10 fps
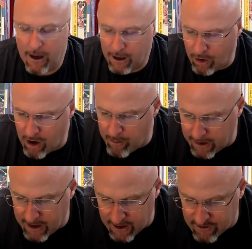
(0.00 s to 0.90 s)
You're up
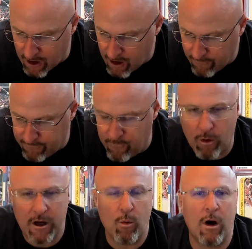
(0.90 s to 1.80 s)
against
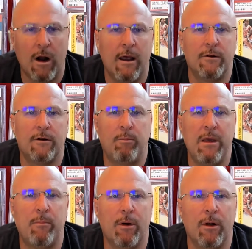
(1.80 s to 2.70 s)
4,100
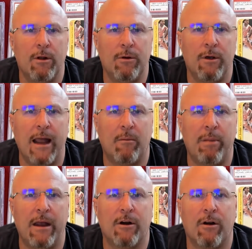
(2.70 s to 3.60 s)
people who got a
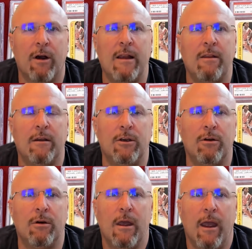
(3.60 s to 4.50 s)
better grade than
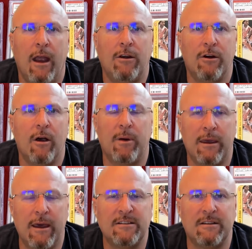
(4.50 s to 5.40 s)
you, and you're up
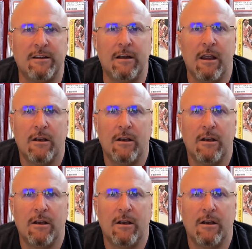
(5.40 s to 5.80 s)
against it.